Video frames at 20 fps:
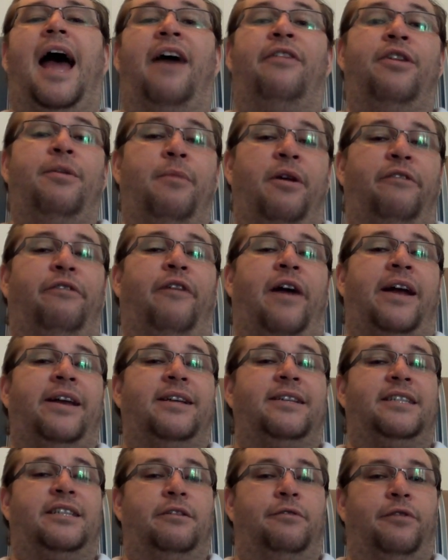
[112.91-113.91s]
and they may
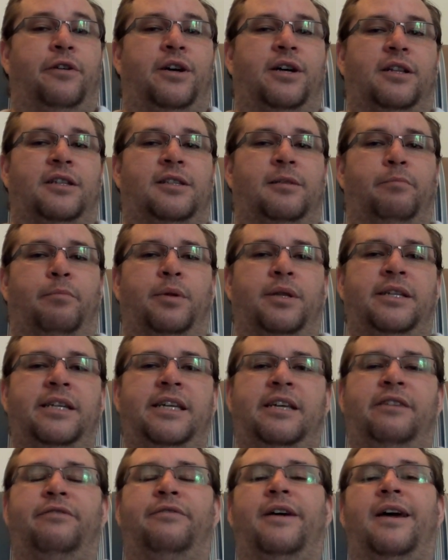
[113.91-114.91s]
find it difficult to
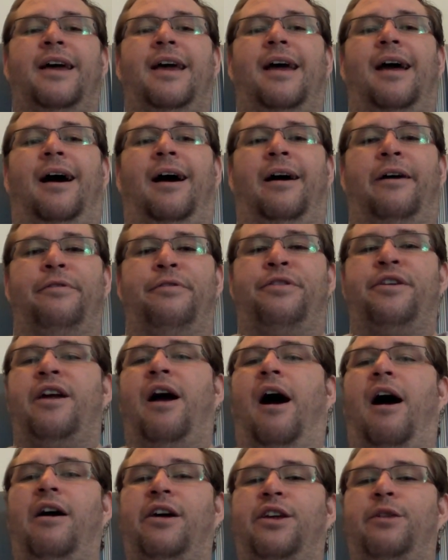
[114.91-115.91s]
believe, the
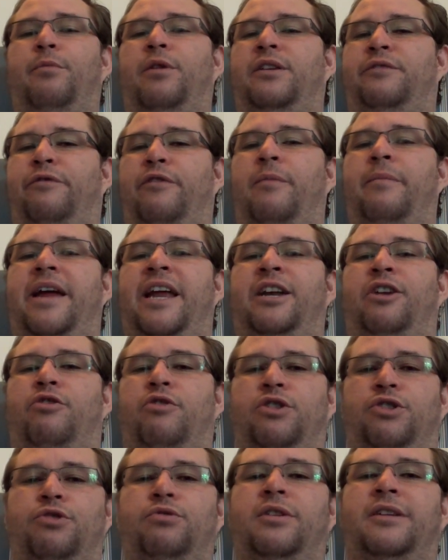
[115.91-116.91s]
argument from
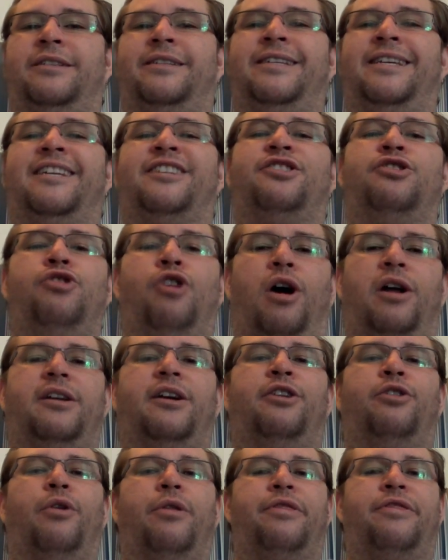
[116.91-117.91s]
incredulity is
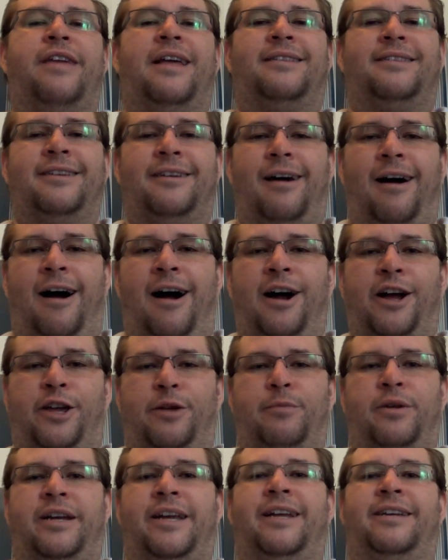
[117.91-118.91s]
not an authentic
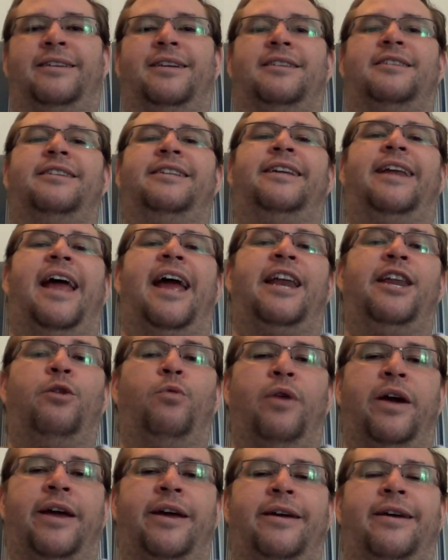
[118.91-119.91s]
argument. It doesn't in any
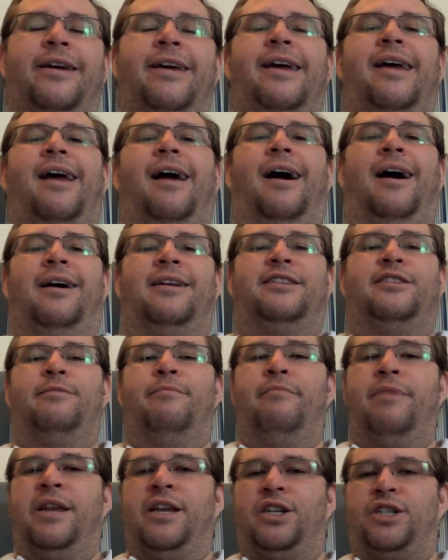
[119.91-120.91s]
way
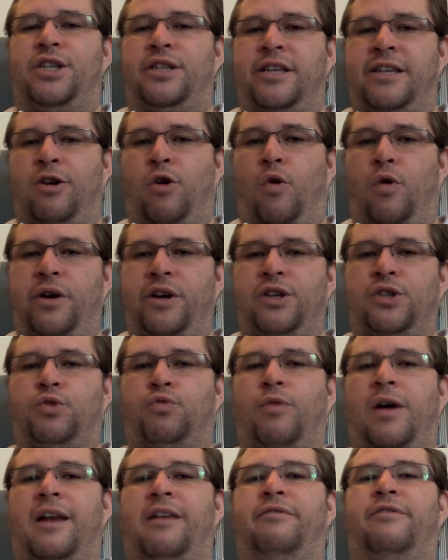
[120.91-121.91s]
diminish the
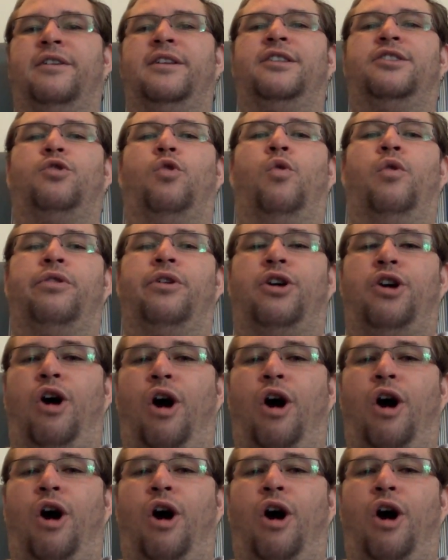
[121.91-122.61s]
audience relevance or the